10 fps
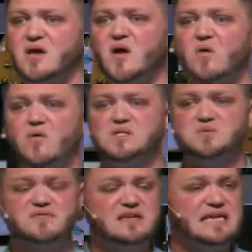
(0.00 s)
Once
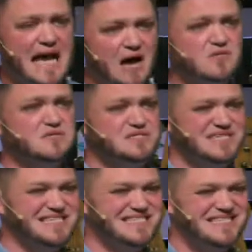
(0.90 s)
we've encountered
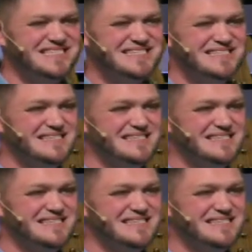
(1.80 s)
Jesus